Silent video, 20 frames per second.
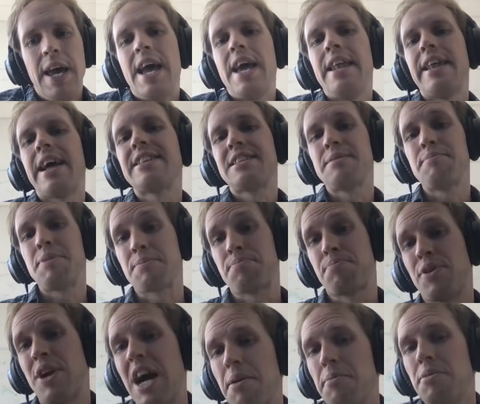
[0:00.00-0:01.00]
And that's a big
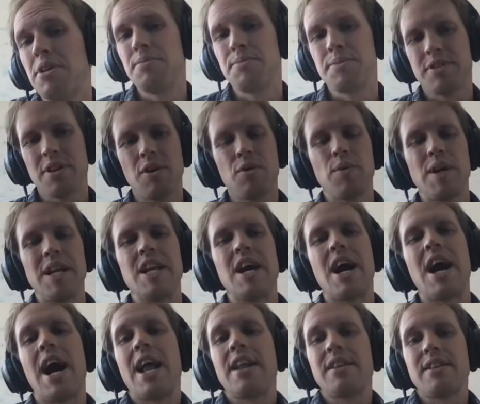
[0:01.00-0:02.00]
problem. So we're
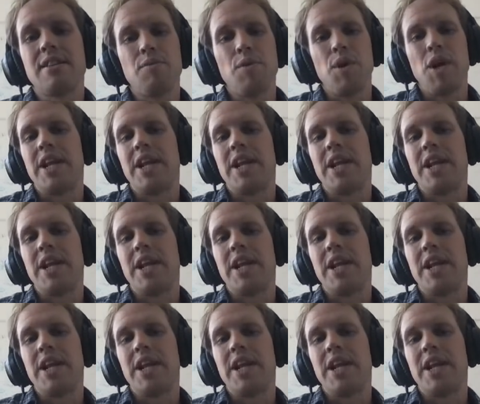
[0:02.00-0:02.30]
not